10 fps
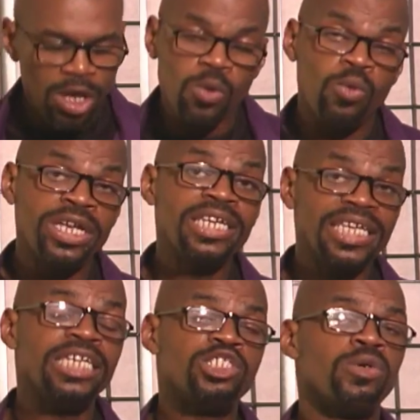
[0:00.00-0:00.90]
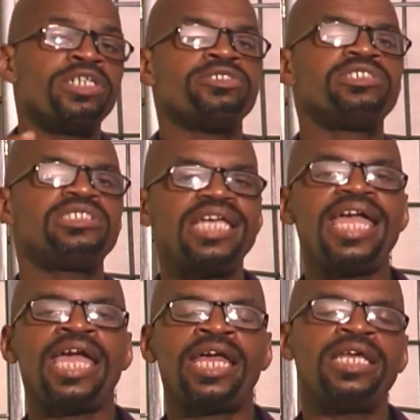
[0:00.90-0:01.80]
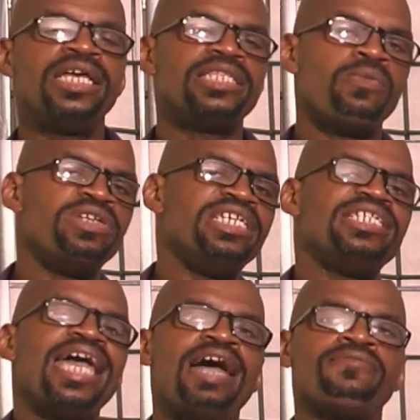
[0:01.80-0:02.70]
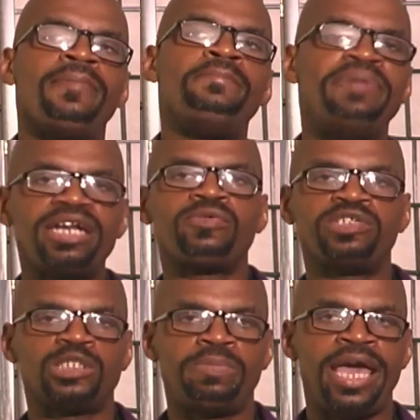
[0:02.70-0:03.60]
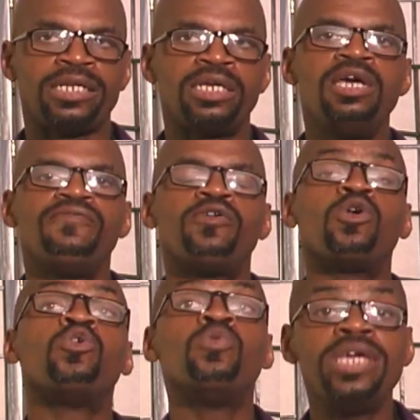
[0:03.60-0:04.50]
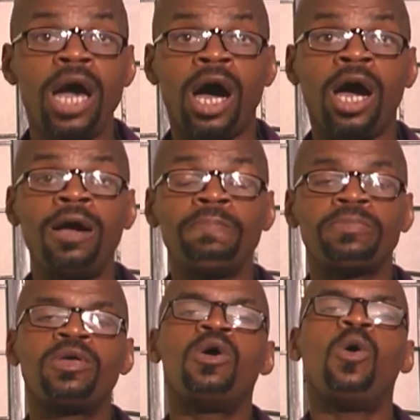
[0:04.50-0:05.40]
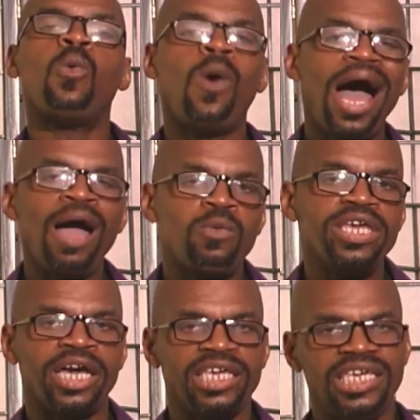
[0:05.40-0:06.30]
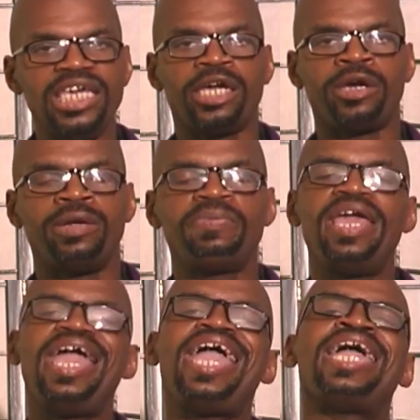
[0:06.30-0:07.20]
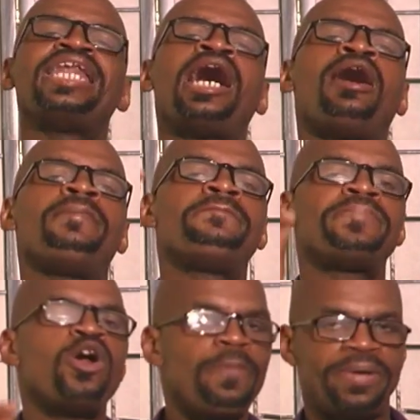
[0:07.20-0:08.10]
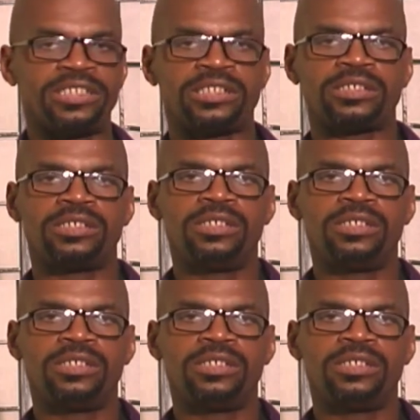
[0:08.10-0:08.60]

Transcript: We need to understand that we need to have a better respect for who we are, why we are here, and our purpose.